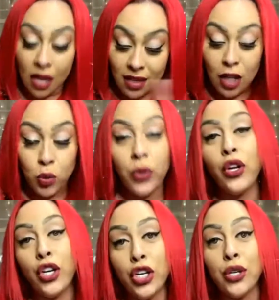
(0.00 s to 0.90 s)
That's what they're
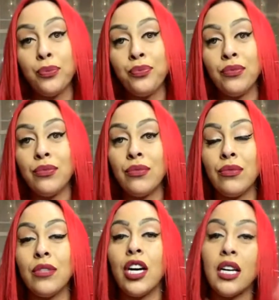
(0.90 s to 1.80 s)
going to do.
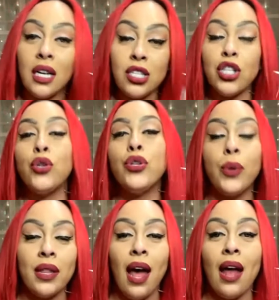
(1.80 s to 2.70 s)
They're going to continue
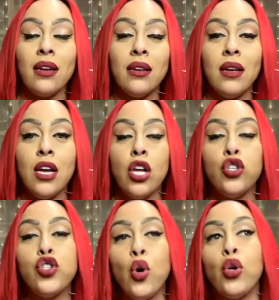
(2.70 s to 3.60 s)
doing that.
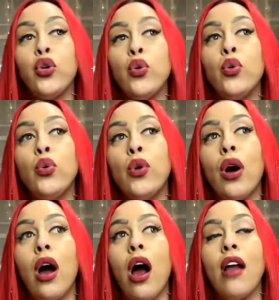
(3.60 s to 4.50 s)
So you
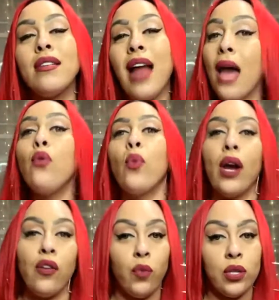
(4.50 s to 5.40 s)
are not
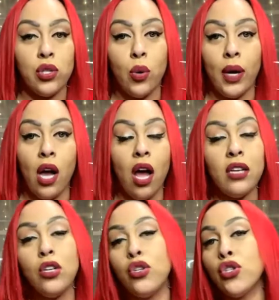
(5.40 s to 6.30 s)
aware of what's going
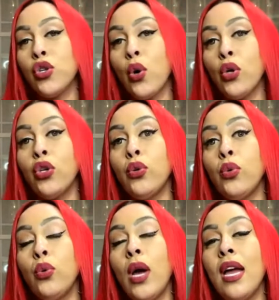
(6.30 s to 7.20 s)
on. So
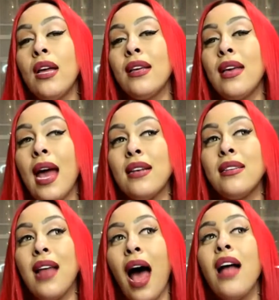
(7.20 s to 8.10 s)
you
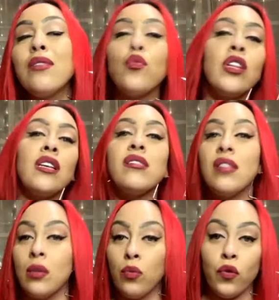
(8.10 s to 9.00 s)
cannot really
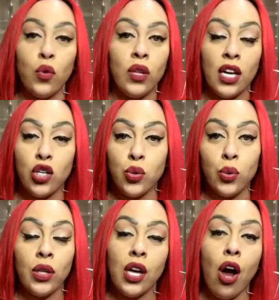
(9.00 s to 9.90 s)
see them for who they
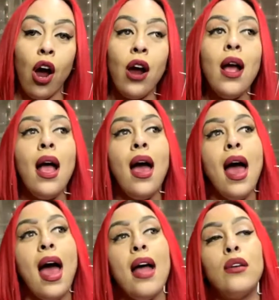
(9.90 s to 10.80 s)
truly are.
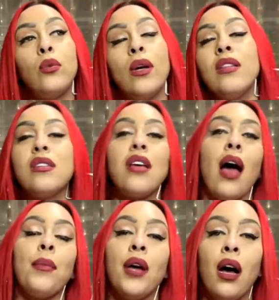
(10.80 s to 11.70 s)
And when the
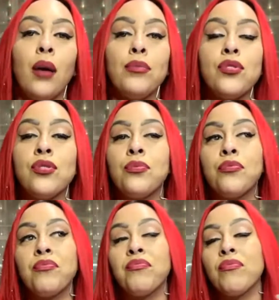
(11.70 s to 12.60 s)
time comes,
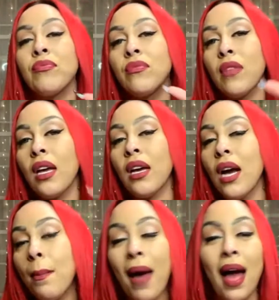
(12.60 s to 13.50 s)
they can
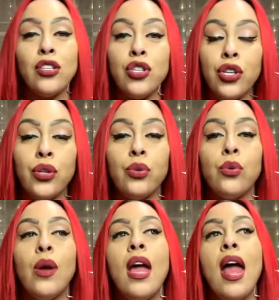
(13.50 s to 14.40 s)
come back to
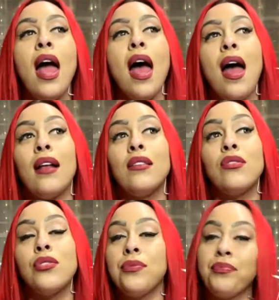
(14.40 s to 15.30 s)
you
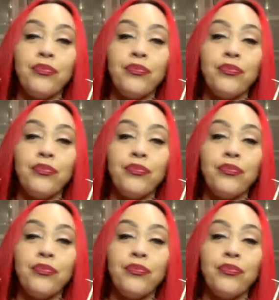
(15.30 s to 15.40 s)
and